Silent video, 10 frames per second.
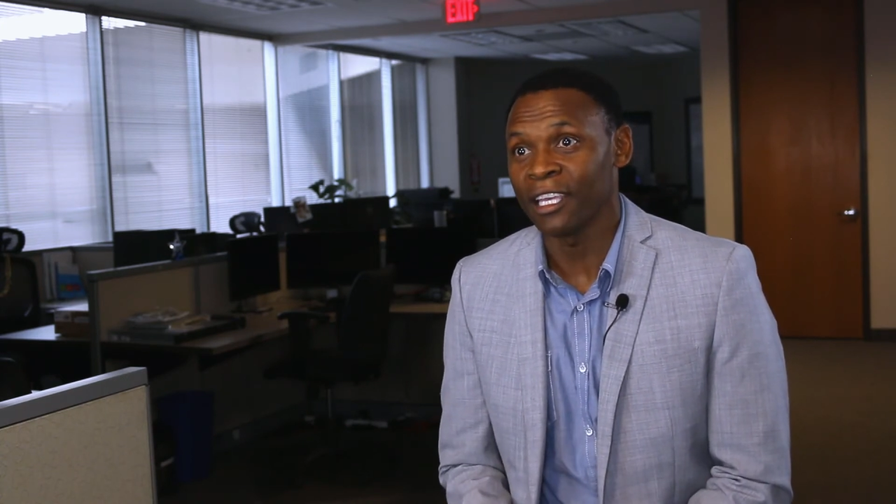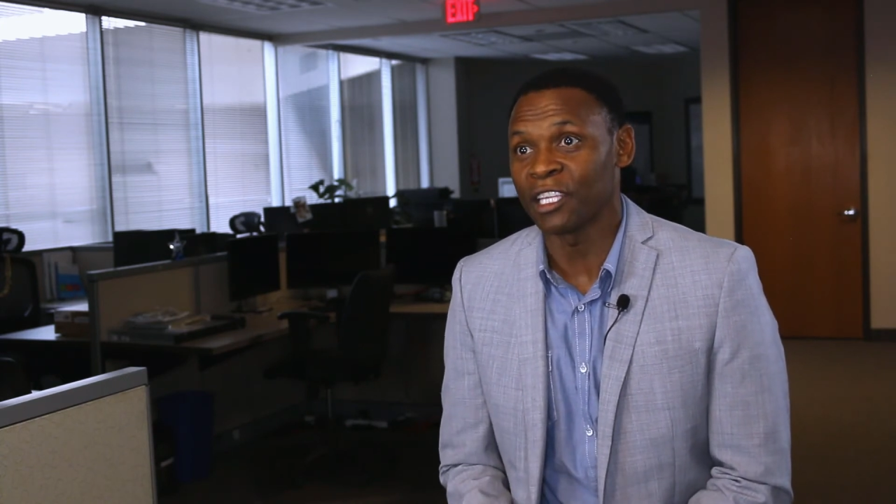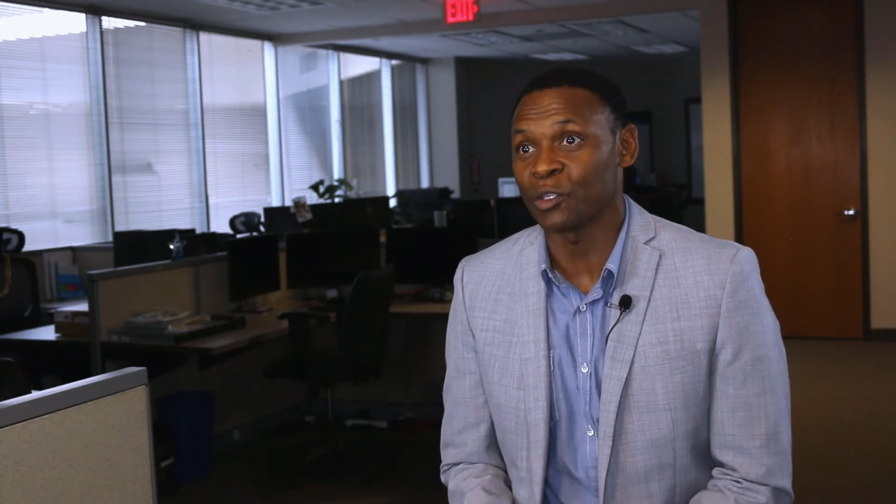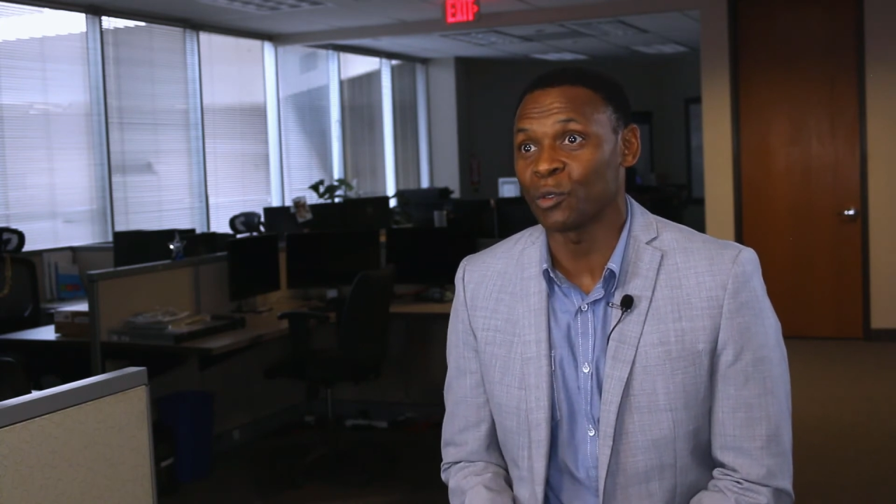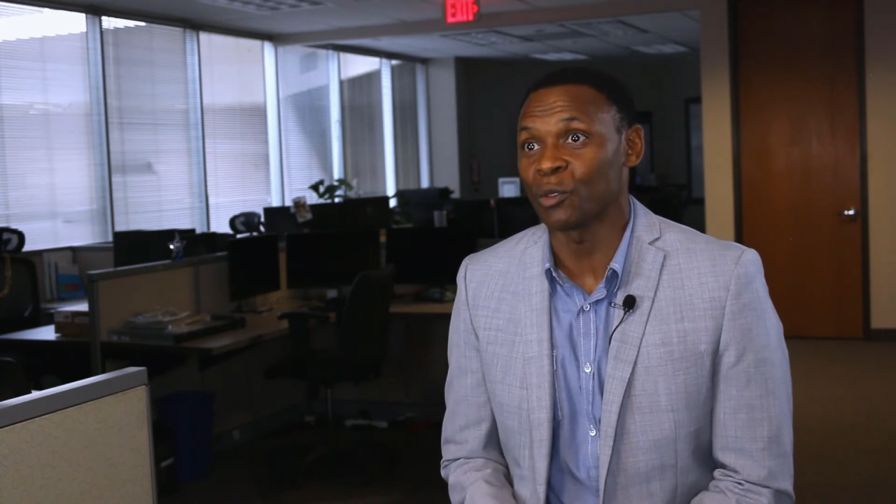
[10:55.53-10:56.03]

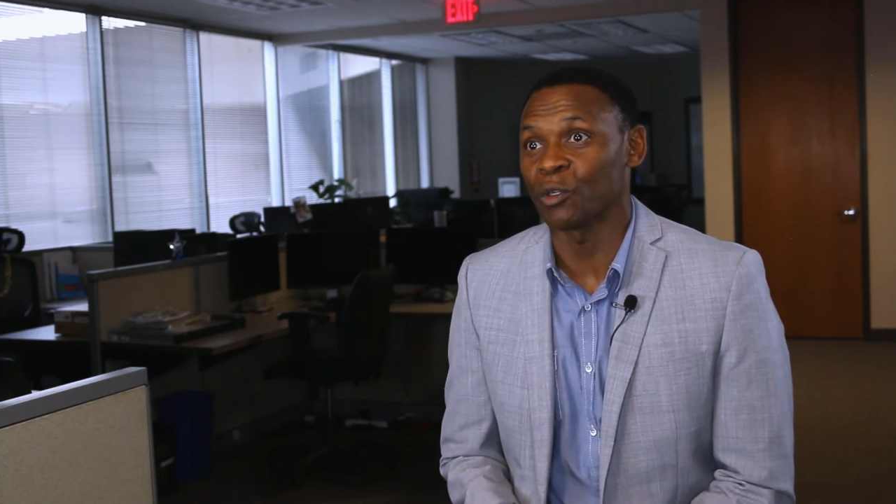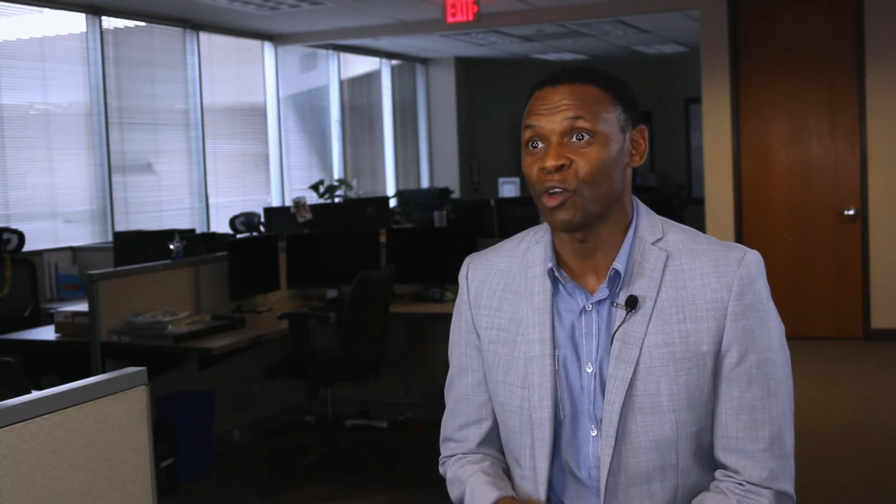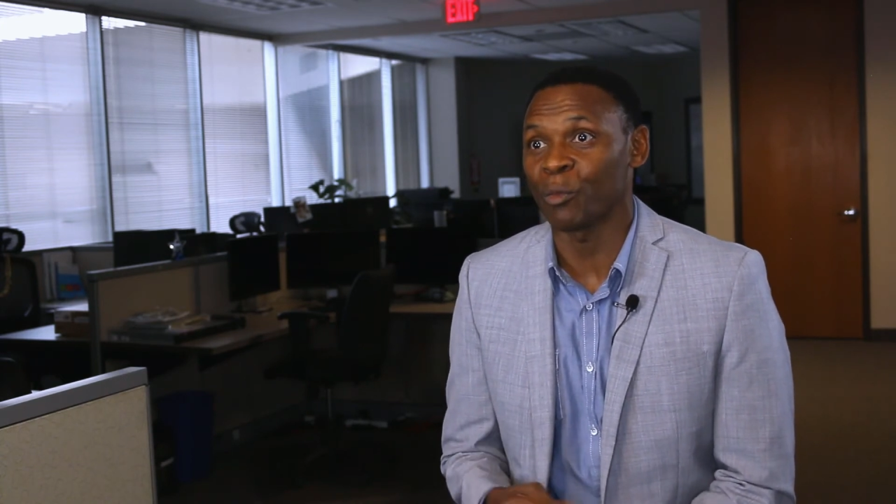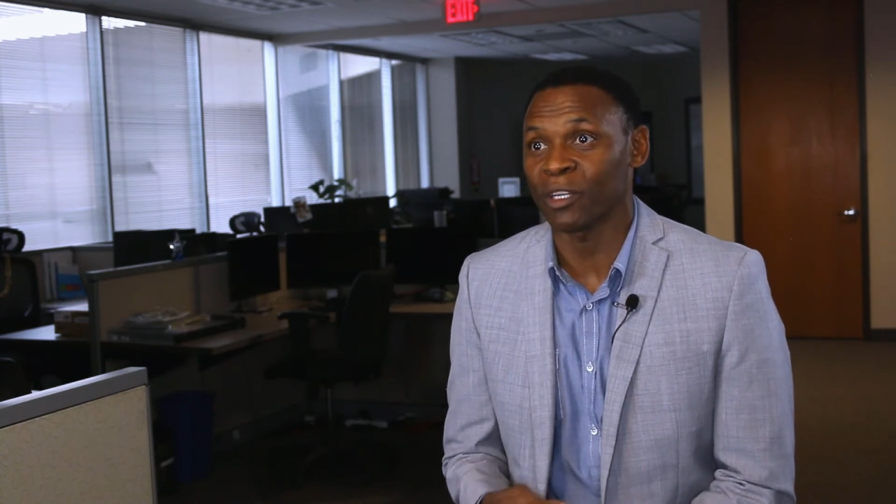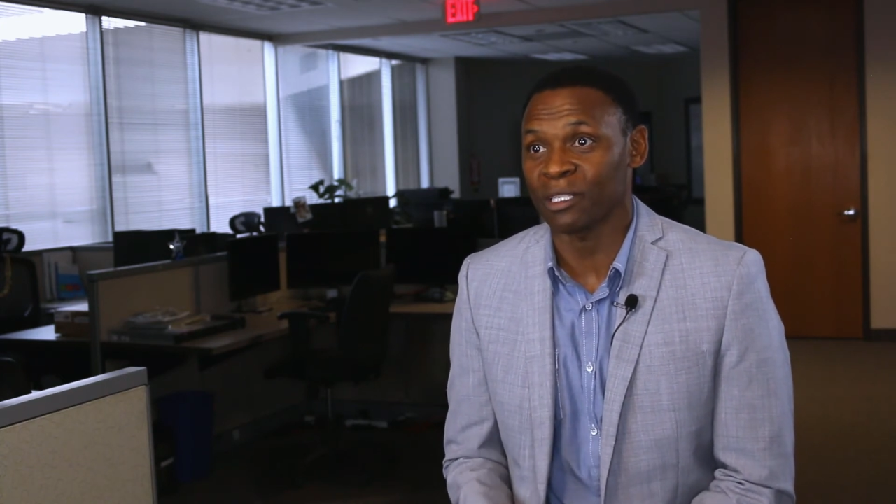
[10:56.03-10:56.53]
into
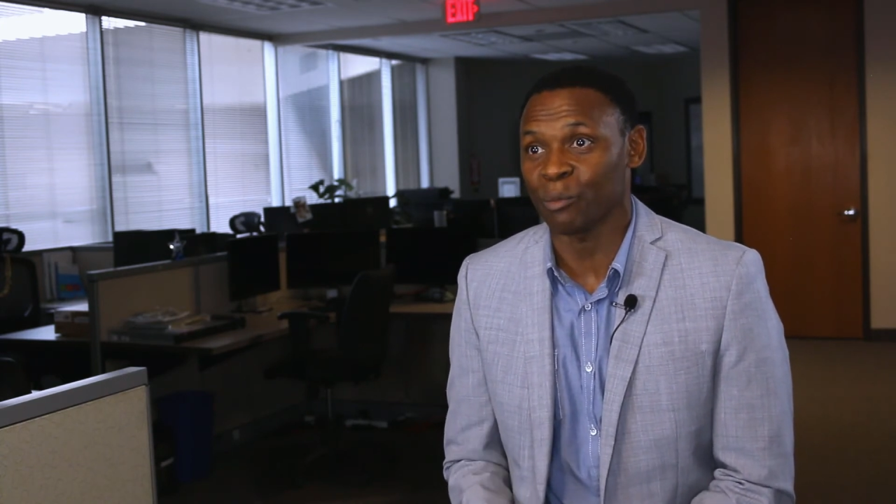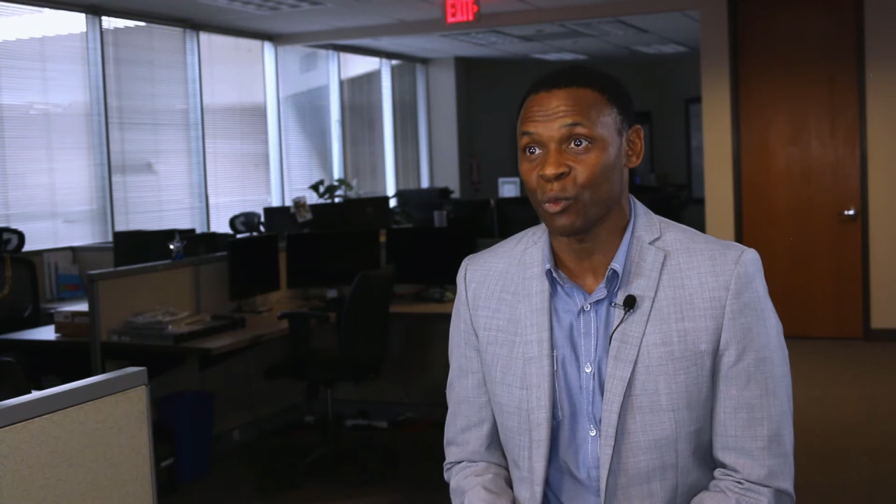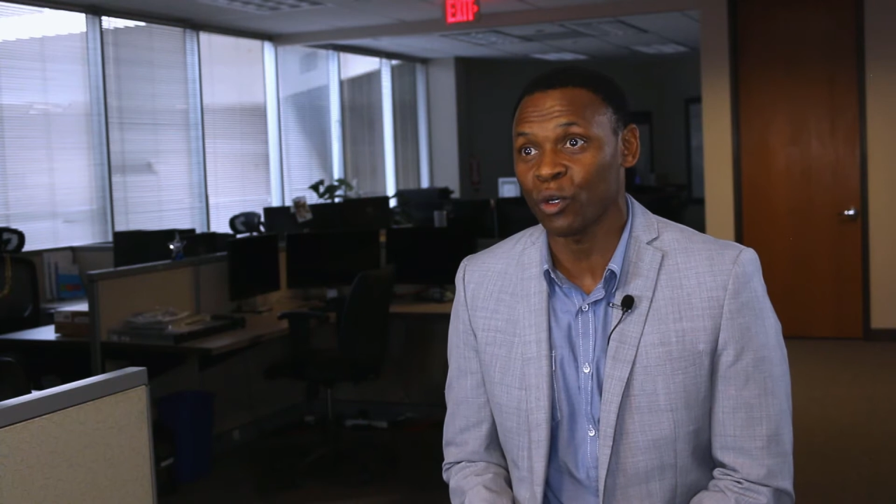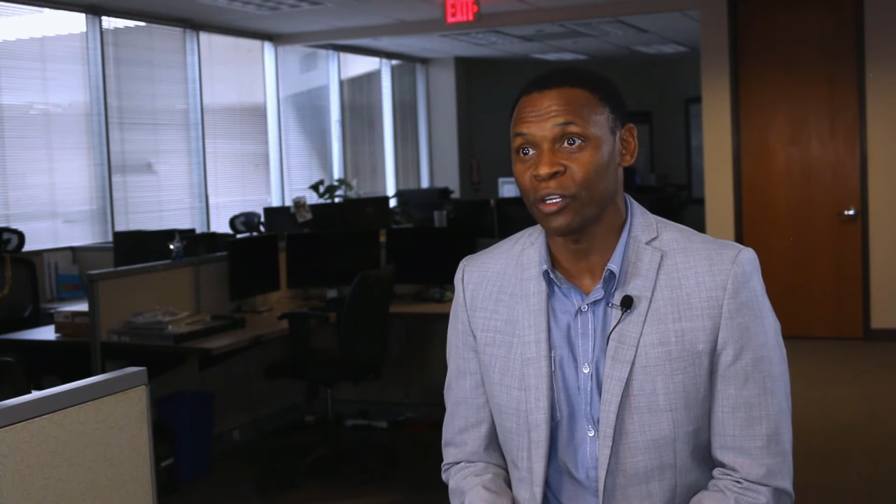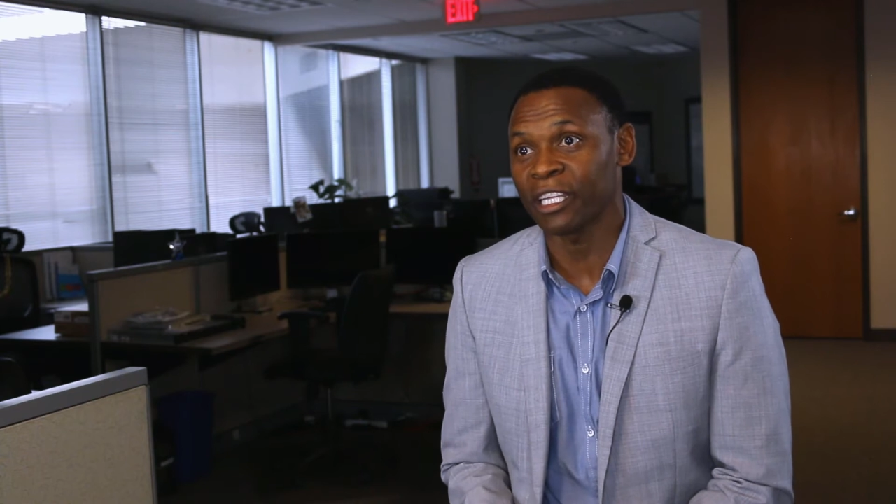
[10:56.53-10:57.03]
computer
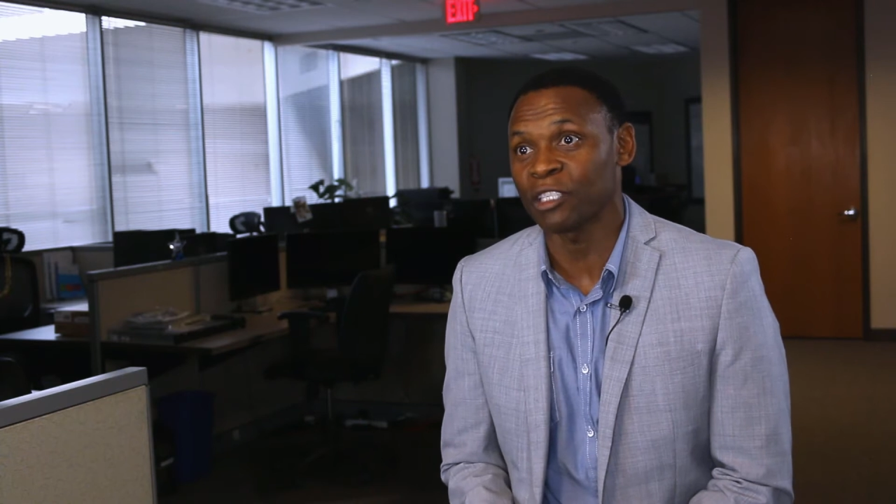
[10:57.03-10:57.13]
support,